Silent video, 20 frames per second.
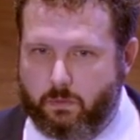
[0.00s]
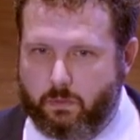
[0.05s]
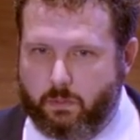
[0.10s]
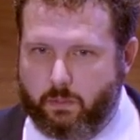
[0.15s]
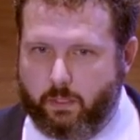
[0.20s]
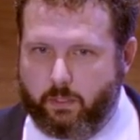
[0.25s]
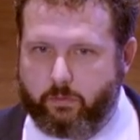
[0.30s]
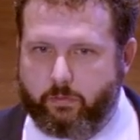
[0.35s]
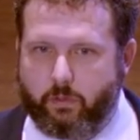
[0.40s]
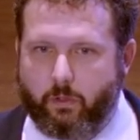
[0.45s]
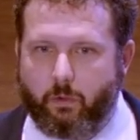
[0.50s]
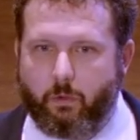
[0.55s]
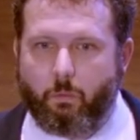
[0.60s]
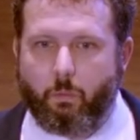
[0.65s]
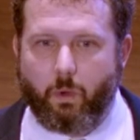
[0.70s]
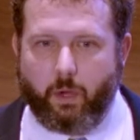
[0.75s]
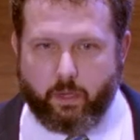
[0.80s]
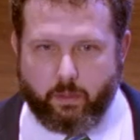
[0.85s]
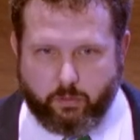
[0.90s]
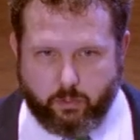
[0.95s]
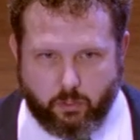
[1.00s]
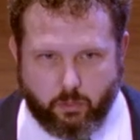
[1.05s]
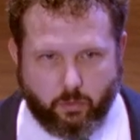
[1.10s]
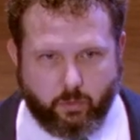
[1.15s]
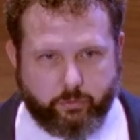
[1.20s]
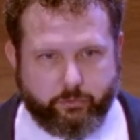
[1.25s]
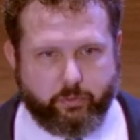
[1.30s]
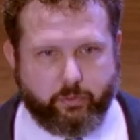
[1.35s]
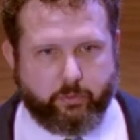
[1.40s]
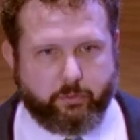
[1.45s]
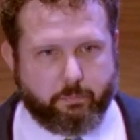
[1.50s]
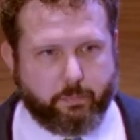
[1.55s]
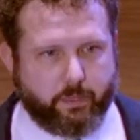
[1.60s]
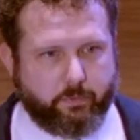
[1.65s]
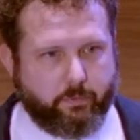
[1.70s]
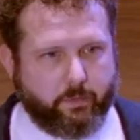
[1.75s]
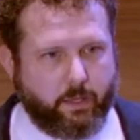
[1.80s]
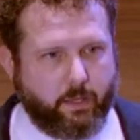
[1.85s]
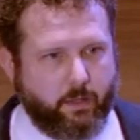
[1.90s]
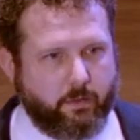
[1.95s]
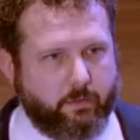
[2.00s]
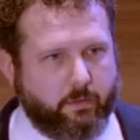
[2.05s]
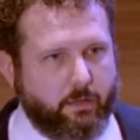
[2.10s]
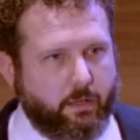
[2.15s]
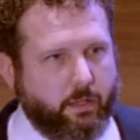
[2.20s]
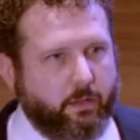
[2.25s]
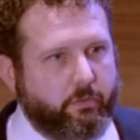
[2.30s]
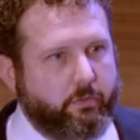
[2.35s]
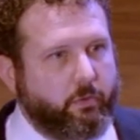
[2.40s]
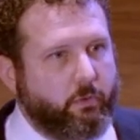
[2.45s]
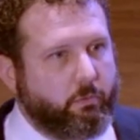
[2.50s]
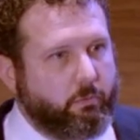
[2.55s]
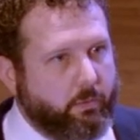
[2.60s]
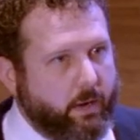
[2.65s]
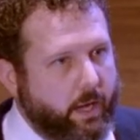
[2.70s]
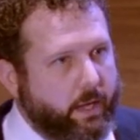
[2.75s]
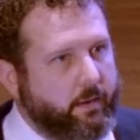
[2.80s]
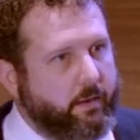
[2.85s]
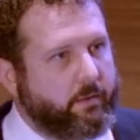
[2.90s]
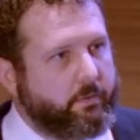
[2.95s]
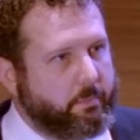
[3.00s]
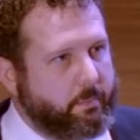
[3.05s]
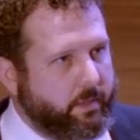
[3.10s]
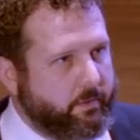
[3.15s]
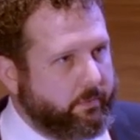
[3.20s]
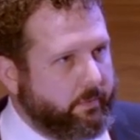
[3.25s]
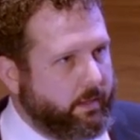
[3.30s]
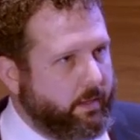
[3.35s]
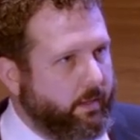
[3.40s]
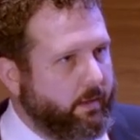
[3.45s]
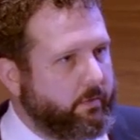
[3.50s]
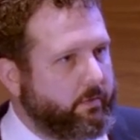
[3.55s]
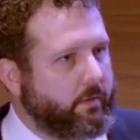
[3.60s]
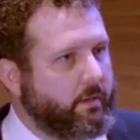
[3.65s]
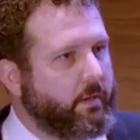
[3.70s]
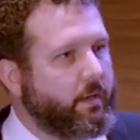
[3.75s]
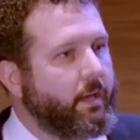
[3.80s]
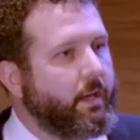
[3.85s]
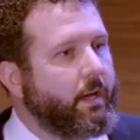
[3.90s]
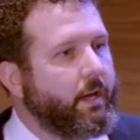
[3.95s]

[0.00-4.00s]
And so one of the goals of this specification is to write a specification